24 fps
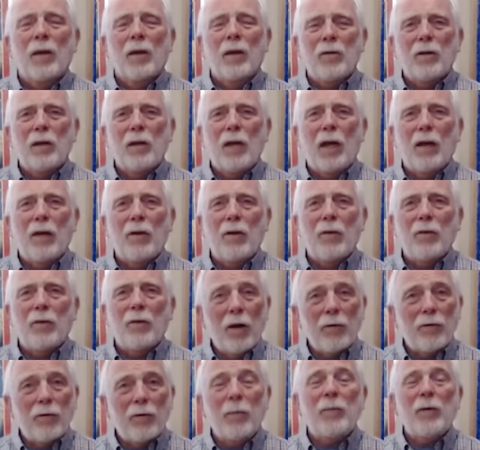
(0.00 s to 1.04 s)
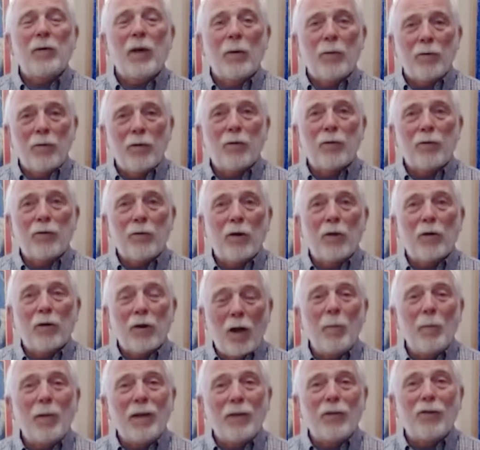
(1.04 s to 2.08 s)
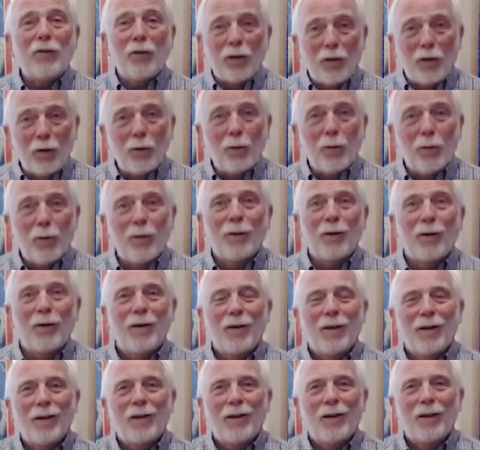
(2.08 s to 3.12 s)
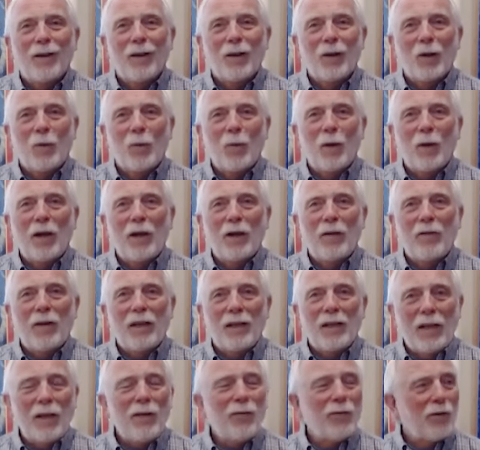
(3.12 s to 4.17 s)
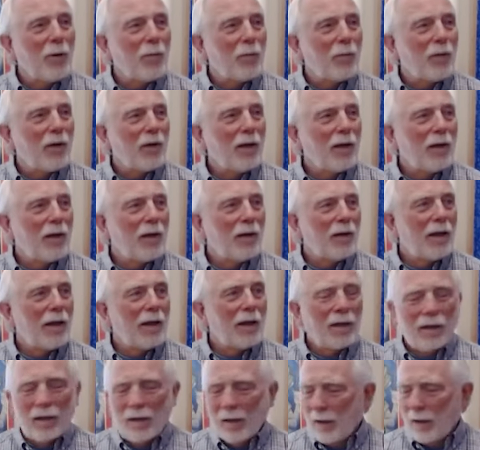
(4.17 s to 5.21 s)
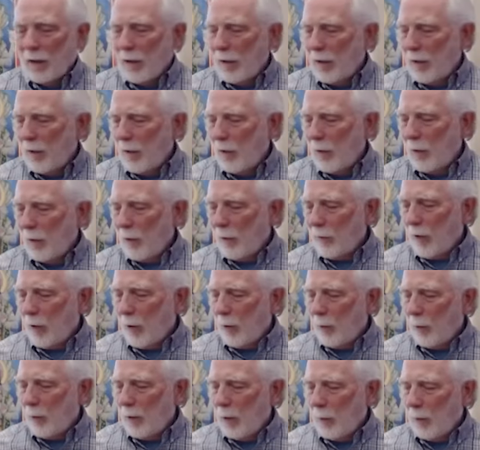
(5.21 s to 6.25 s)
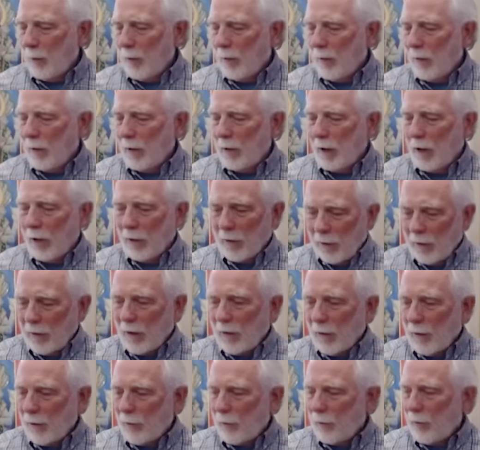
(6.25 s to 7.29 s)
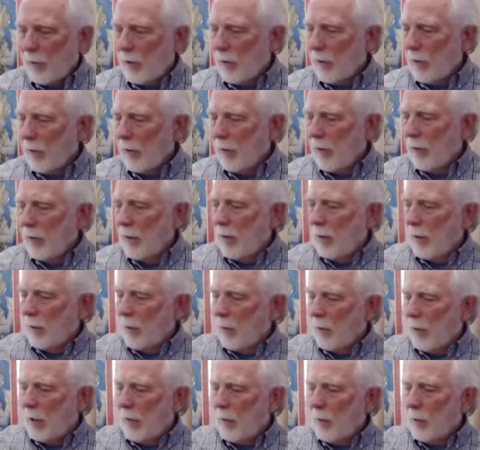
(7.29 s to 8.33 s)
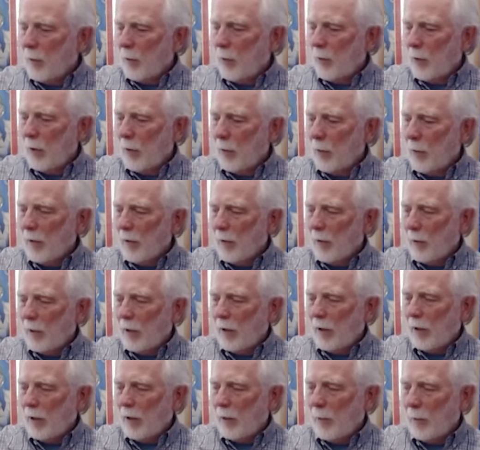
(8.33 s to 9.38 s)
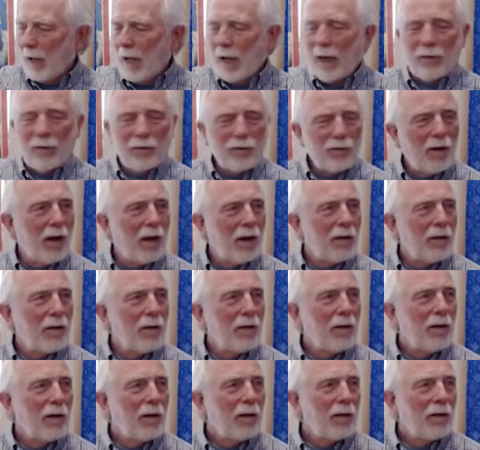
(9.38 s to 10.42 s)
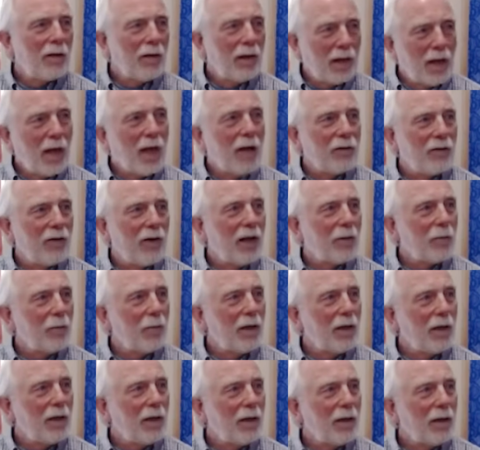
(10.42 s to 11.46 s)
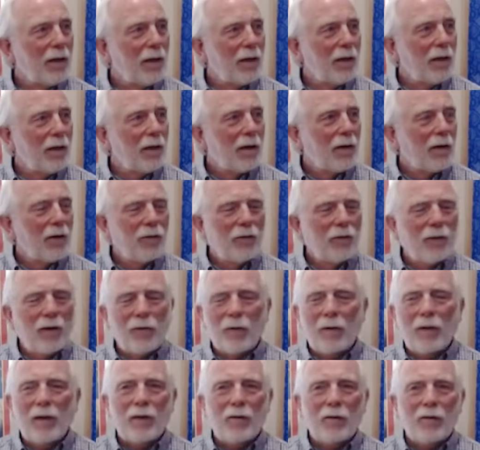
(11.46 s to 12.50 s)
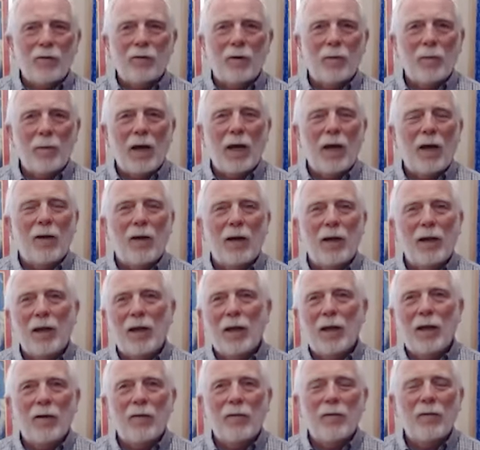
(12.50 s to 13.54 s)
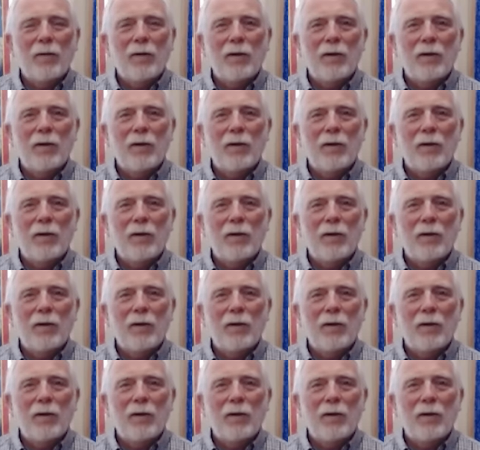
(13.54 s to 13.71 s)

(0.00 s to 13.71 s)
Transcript: Now, sometimes they'll start coming to you when they need something. Like you notice how people that aren't in the heart center, right at the point where they're ready to pass on, they contact me because they think somehow I have